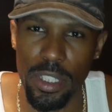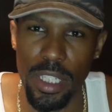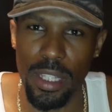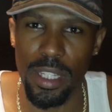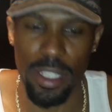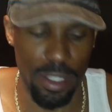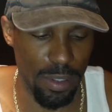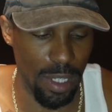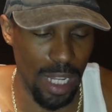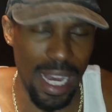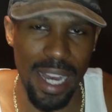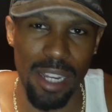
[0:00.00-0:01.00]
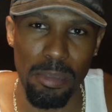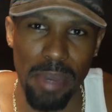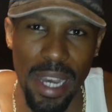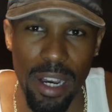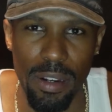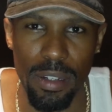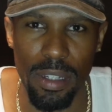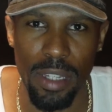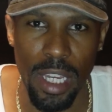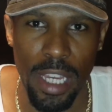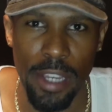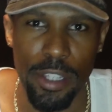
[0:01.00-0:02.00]
shit that you lied about.
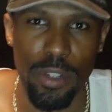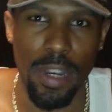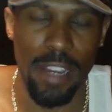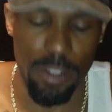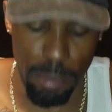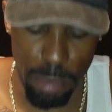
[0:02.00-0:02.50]
You don't have to